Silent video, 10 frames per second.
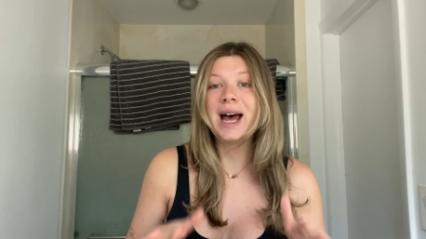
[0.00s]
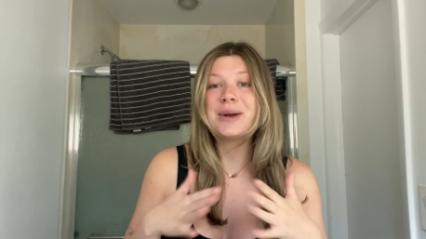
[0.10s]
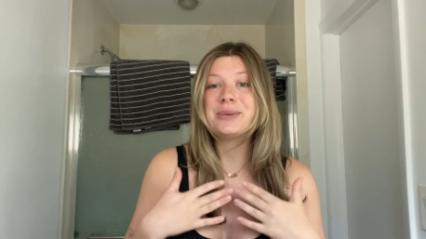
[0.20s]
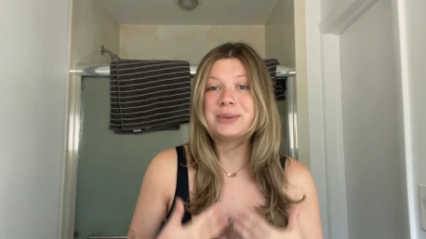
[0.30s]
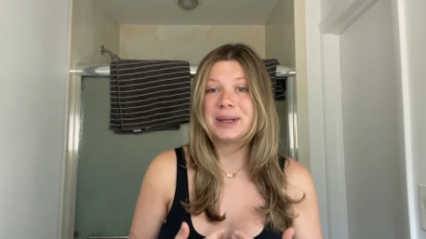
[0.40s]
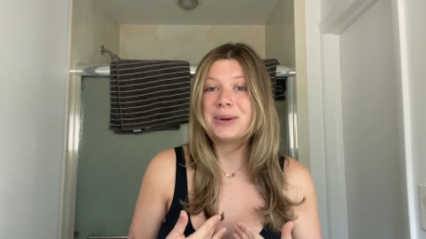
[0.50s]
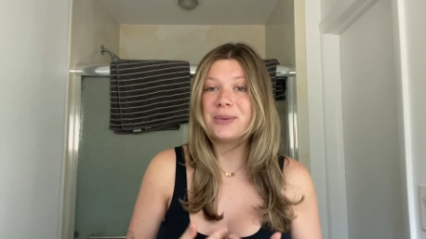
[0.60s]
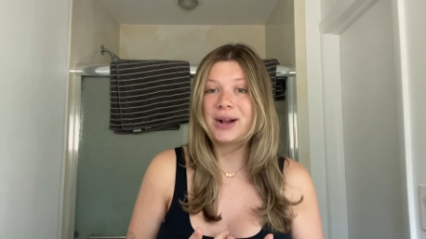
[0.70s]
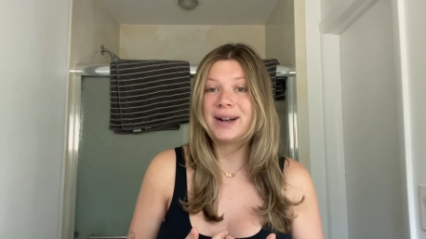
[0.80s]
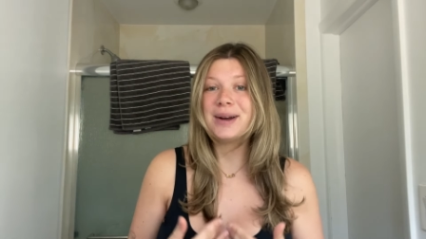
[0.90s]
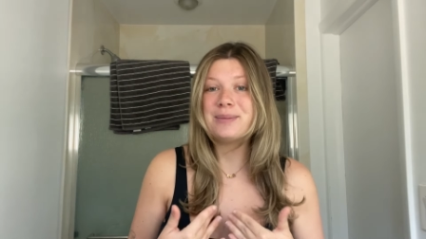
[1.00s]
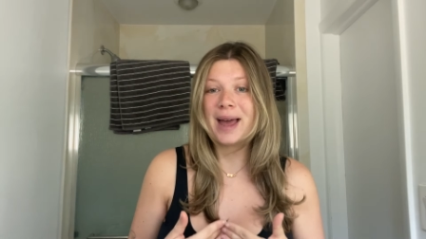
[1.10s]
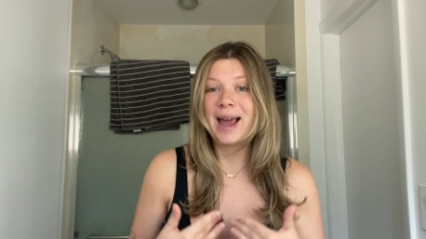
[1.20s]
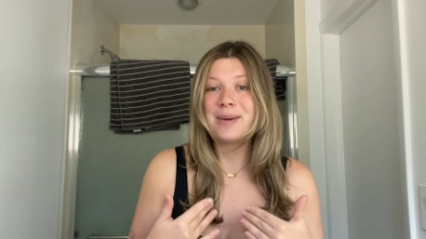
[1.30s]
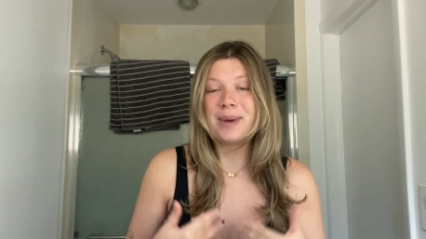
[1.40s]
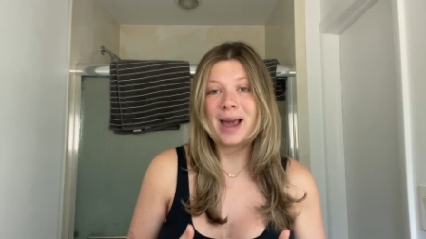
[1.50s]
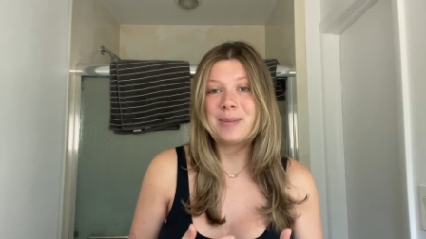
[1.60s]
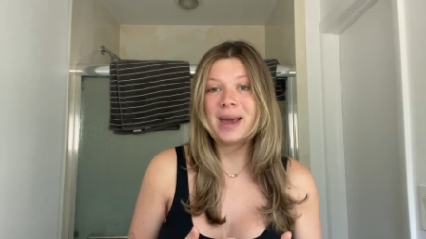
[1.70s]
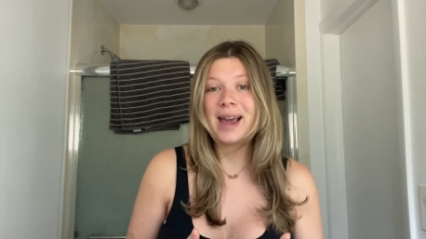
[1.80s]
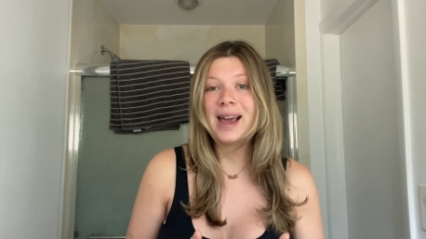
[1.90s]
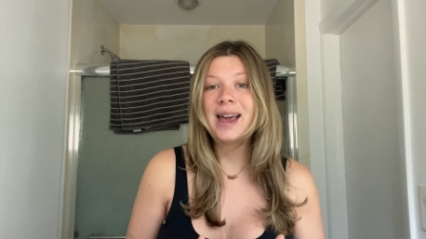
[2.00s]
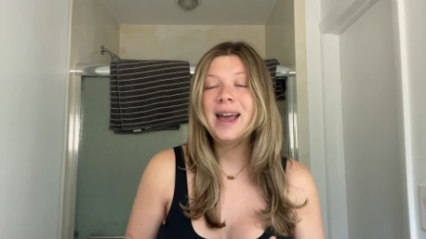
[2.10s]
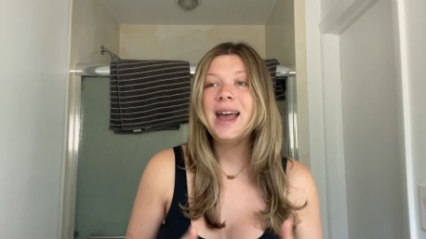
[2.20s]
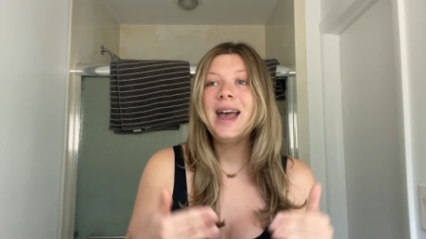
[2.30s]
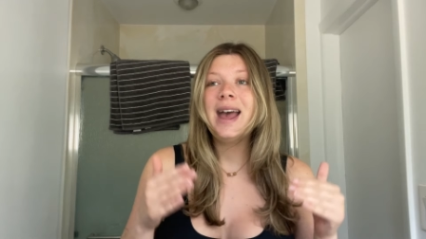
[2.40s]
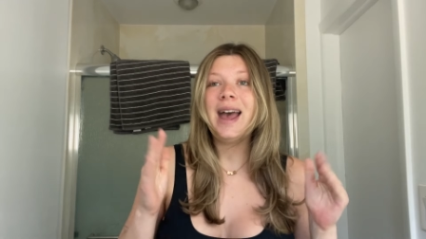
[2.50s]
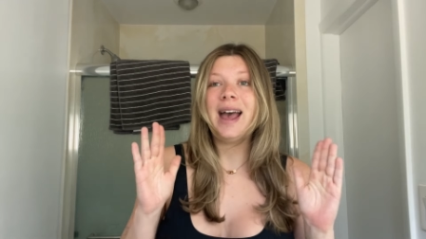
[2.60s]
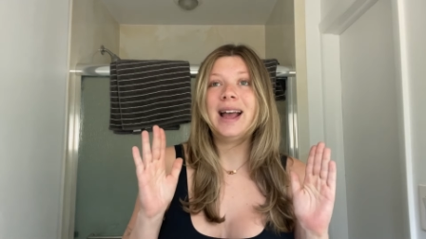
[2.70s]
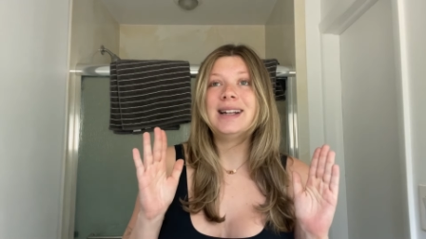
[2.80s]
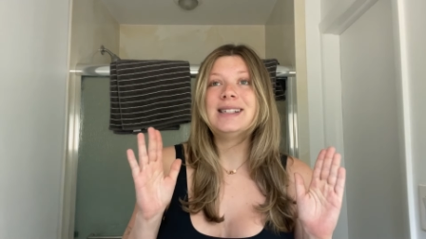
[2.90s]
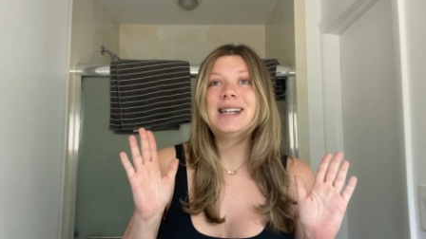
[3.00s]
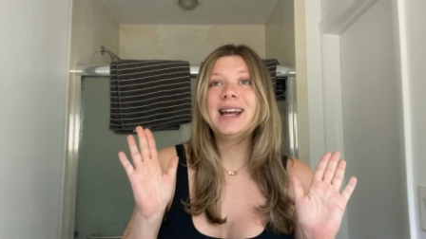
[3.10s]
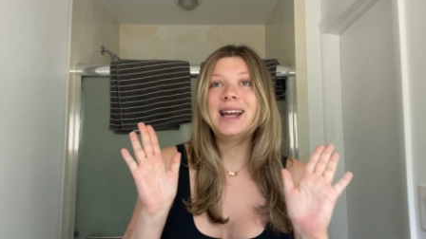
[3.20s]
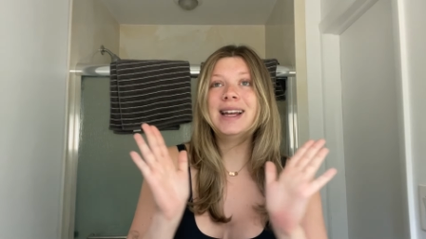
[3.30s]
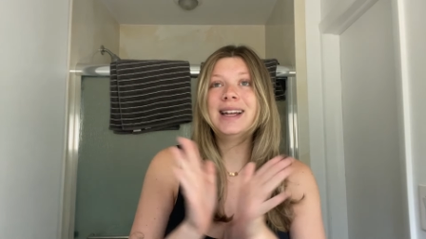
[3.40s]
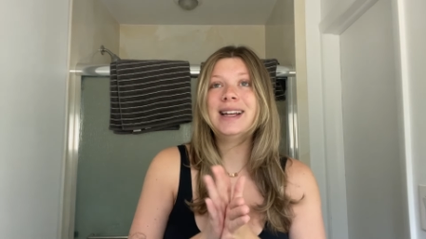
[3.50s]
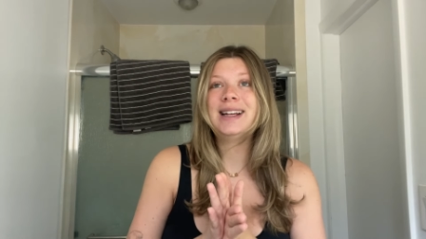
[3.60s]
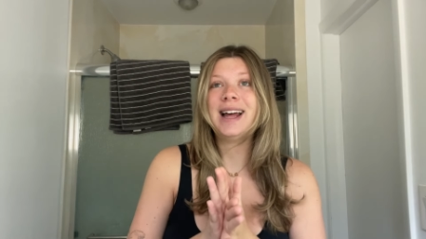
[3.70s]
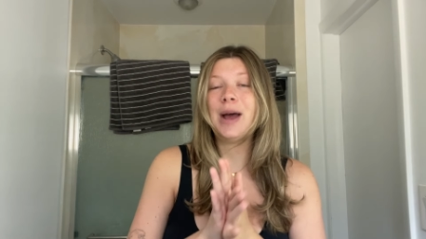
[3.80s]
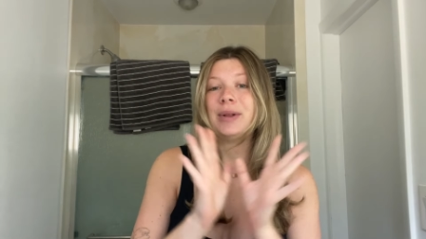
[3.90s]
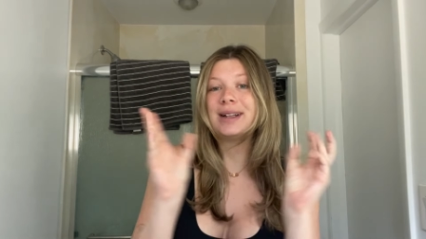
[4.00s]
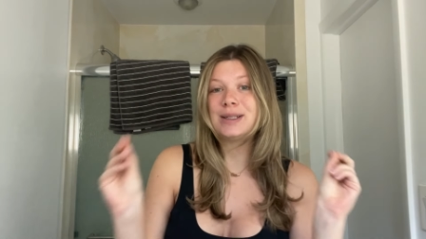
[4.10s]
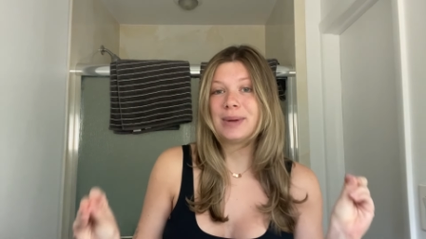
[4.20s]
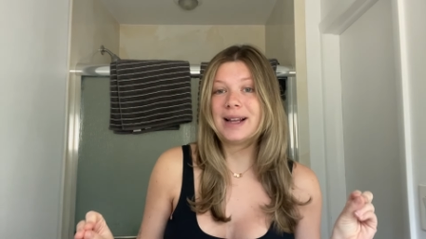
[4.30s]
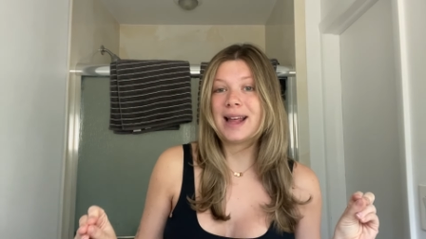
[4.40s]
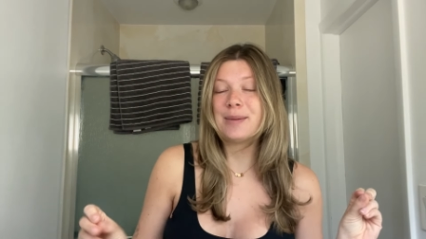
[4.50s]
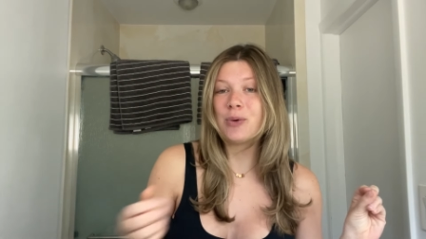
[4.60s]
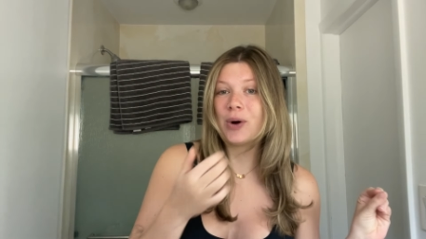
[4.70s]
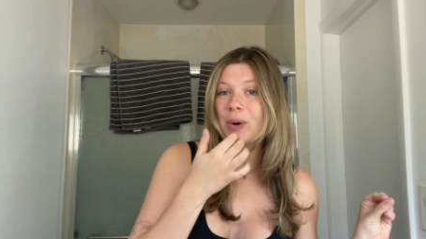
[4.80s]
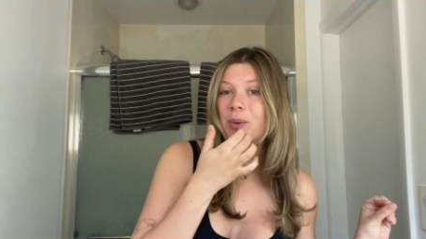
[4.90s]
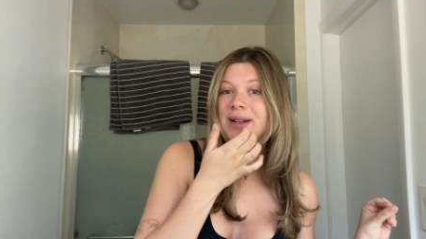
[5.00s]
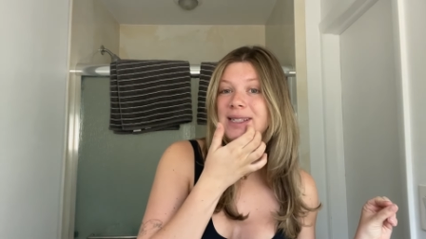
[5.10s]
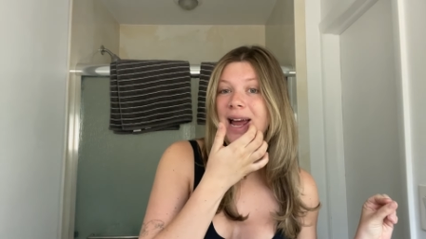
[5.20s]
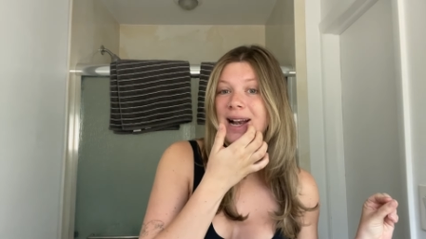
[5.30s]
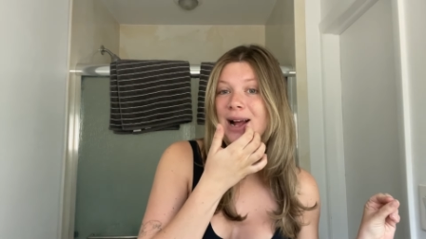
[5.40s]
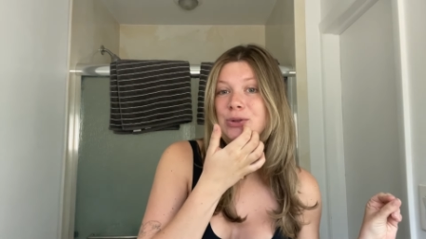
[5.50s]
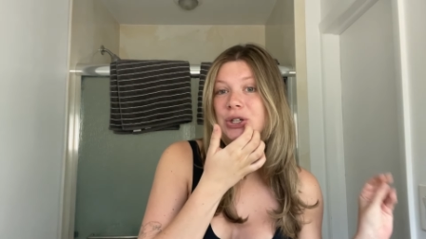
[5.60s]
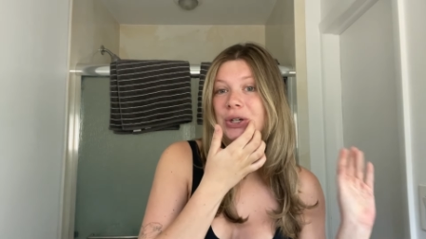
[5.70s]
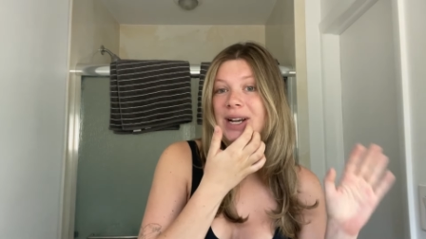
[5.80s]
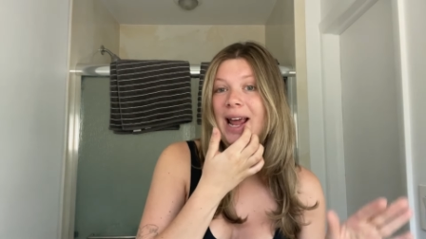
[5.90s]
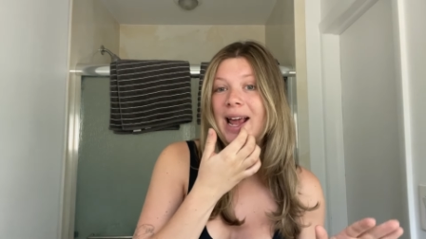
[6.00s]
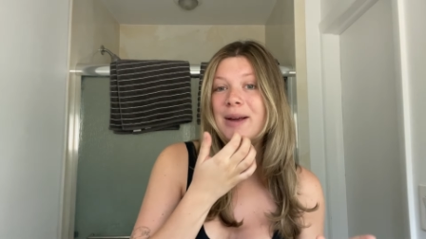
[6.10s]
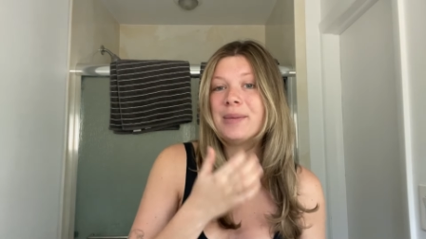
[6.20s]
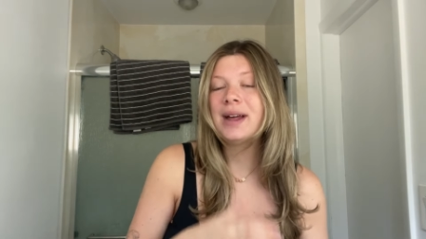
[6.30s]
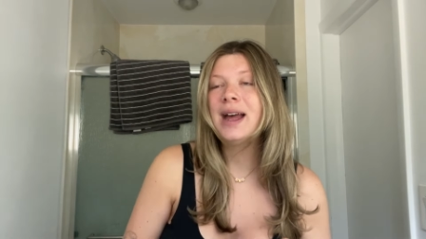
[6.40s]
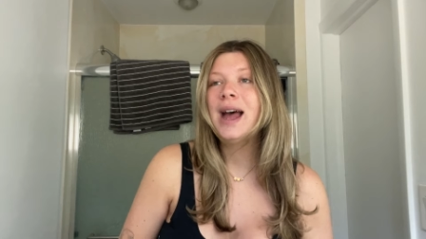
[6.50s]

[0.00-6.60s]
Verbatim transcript: I really wanted a May baby and I will explain that more once I announce her name.